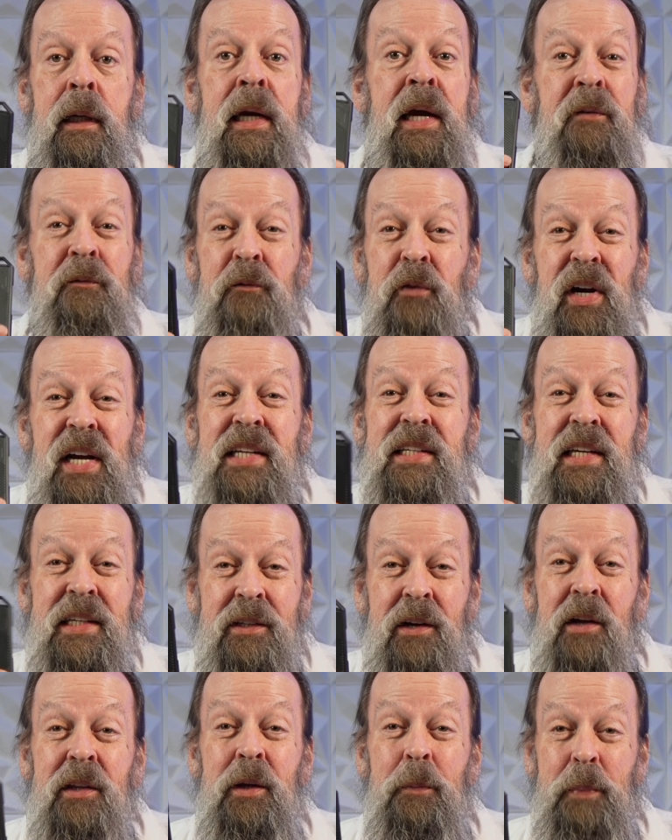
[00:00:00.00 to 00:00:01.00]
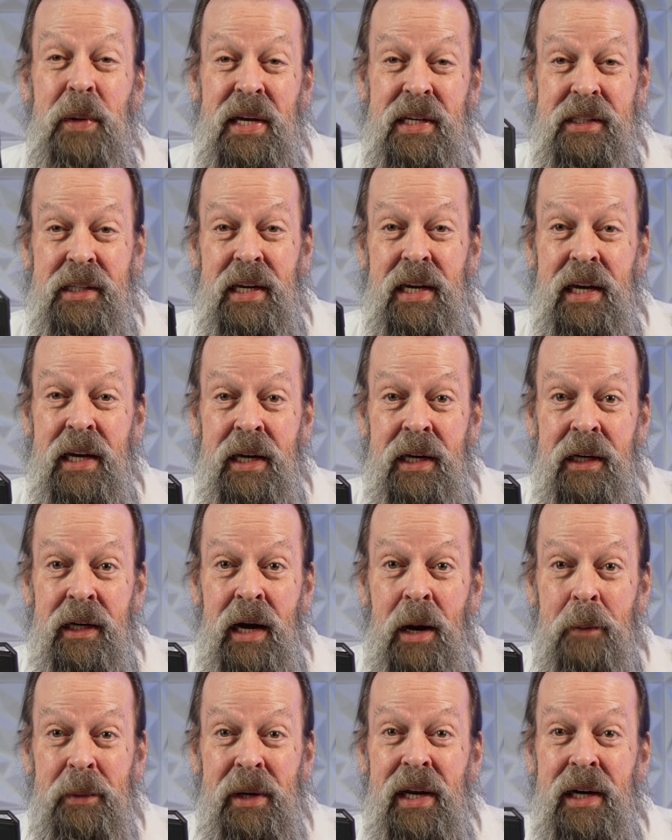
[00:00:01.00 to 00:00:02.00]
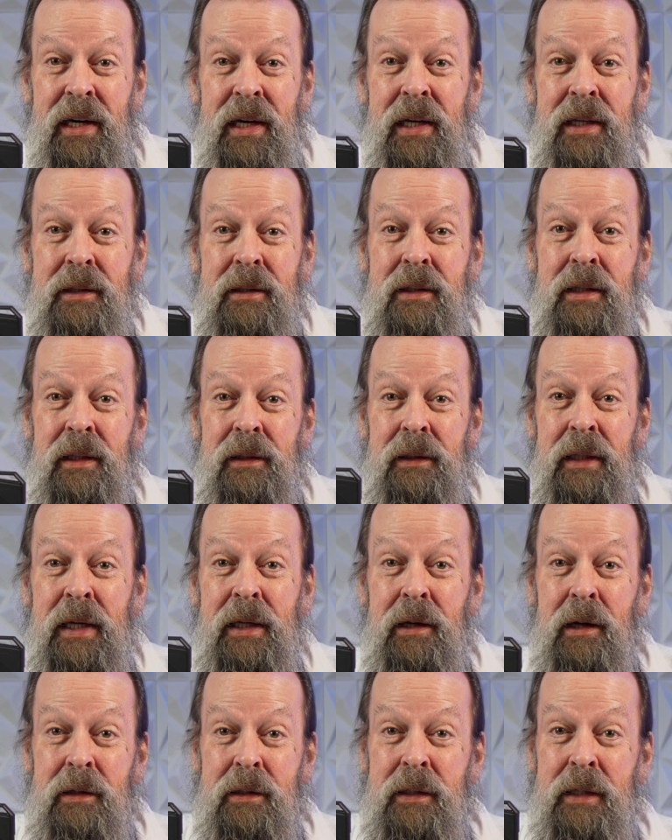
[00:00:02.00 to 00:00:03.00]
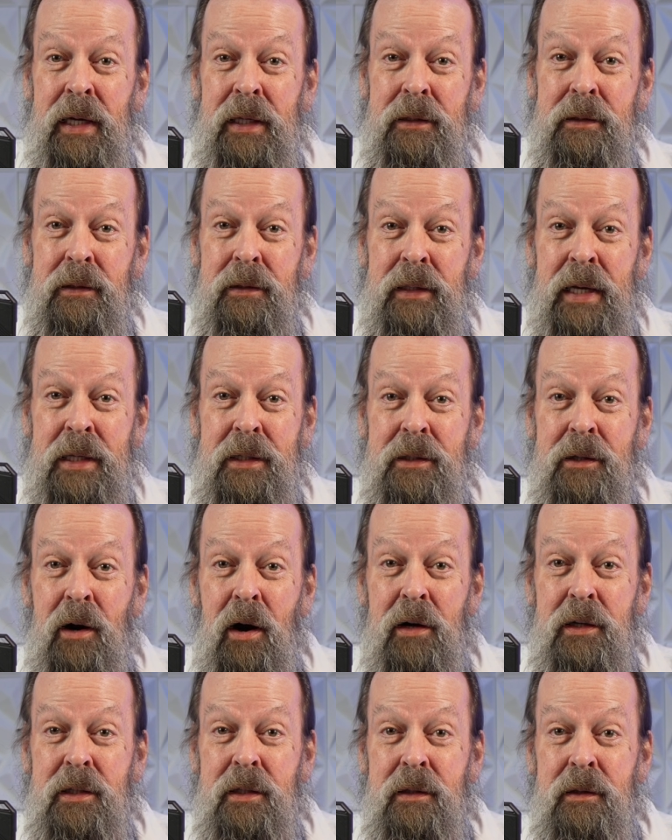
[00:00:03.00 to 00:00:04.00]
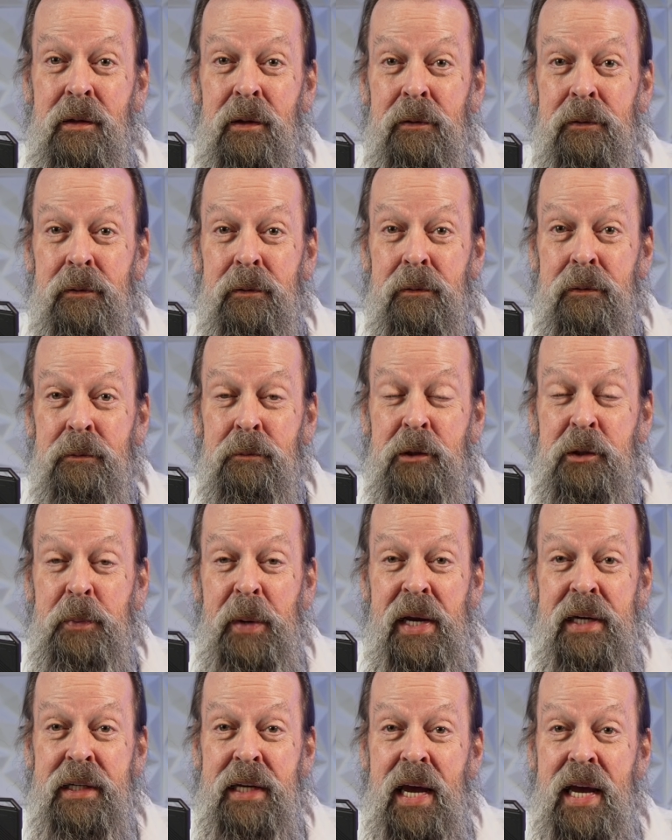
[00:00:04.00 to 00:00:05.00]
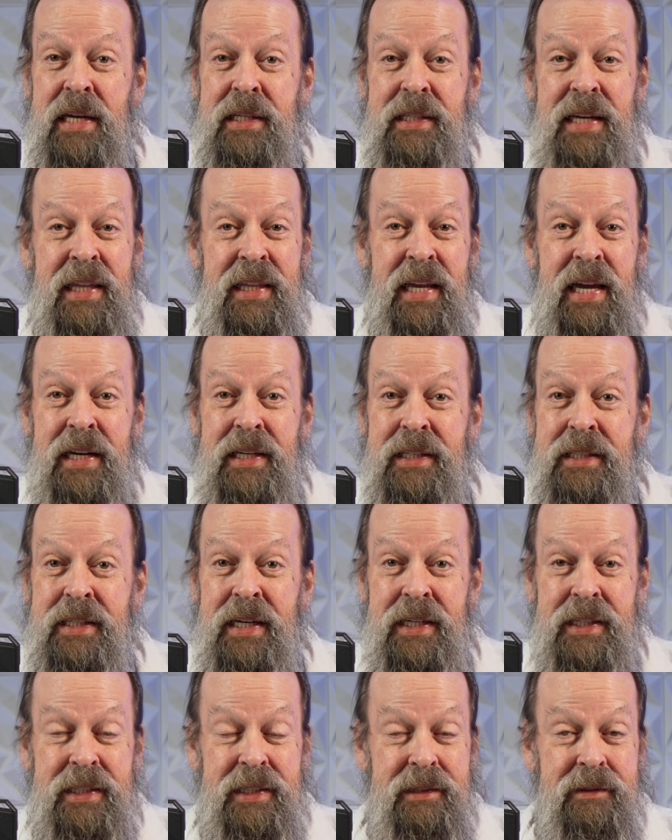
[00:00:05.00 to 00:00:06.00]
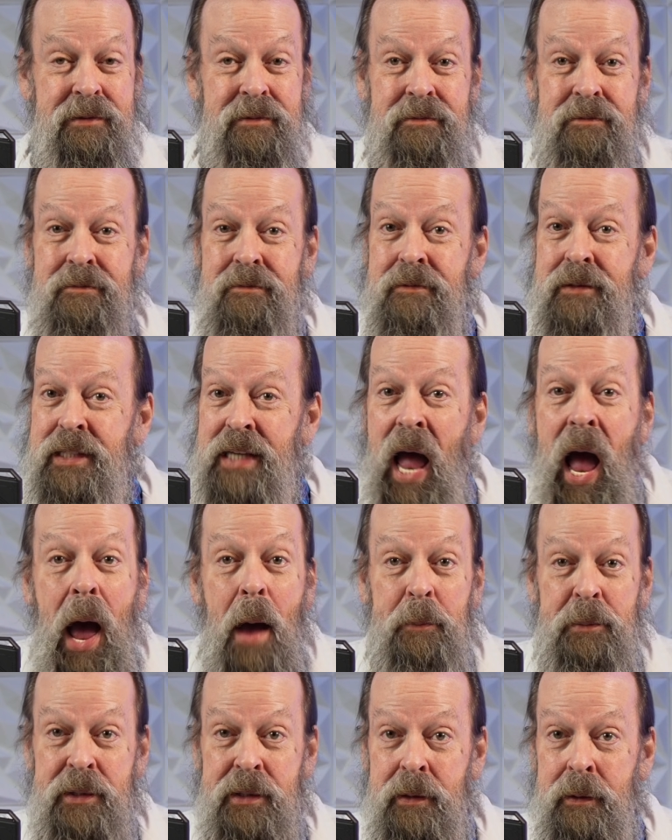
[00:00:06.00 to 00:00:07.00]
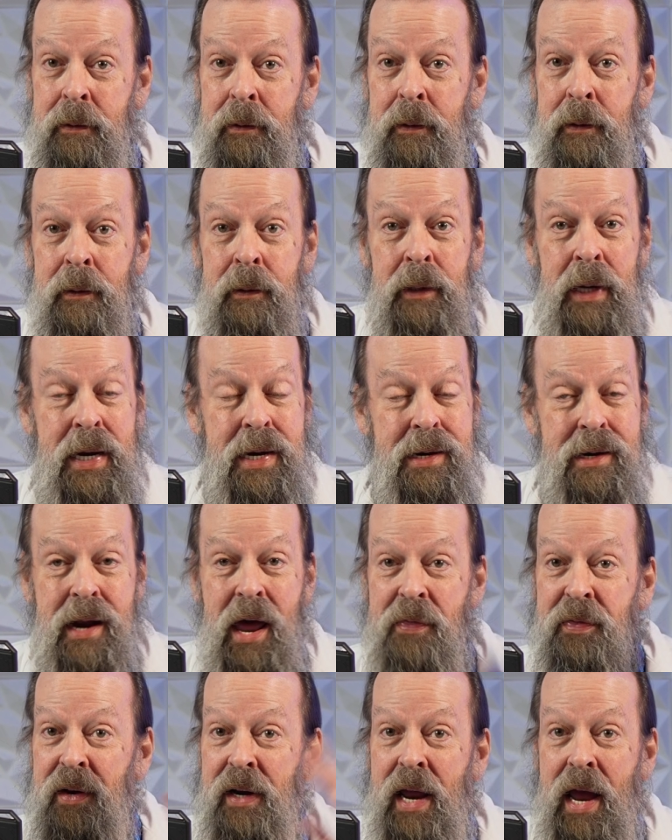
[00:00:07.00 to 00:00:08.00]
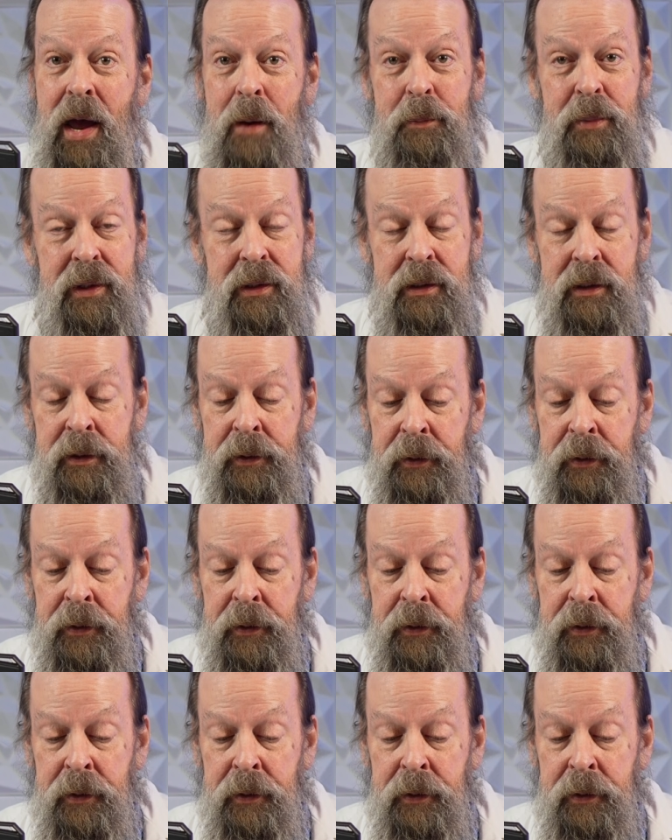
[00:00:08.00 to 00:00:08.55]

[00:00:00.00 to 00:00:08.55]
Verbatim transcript: it freezes on the PC. I mean, it the, it gets, gets it starts the speed test and then just stops and nothing happens.